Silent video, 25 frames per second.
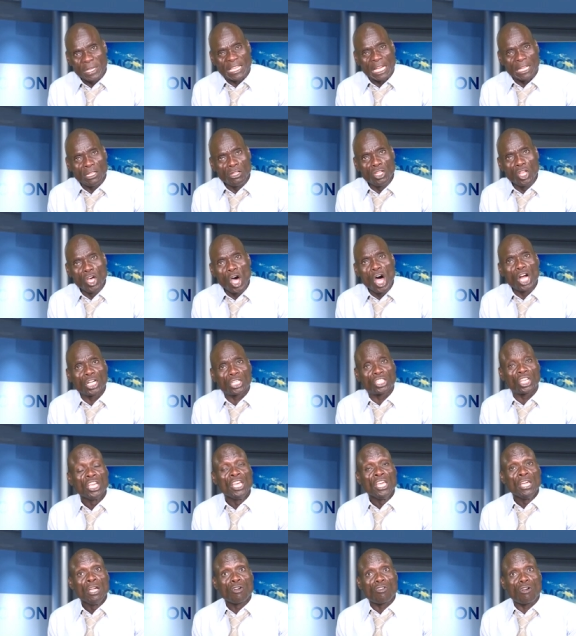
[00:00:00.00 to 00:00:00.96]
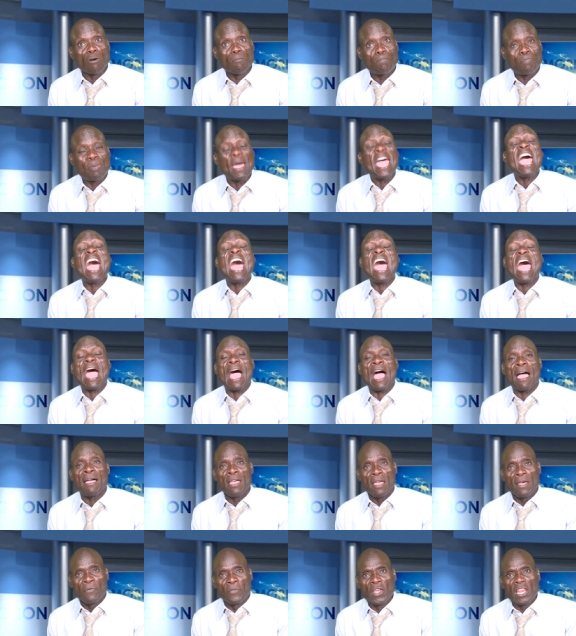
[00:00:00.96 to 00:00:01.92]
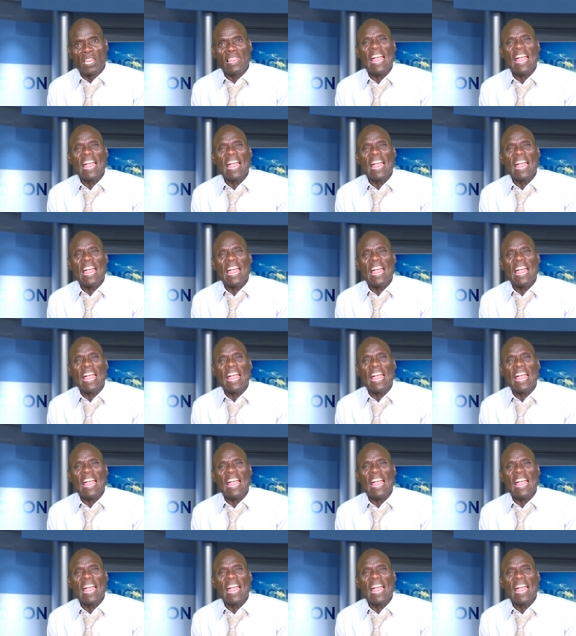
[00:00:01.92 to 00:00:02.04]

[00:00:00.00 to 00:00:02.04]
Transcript: We cannot compare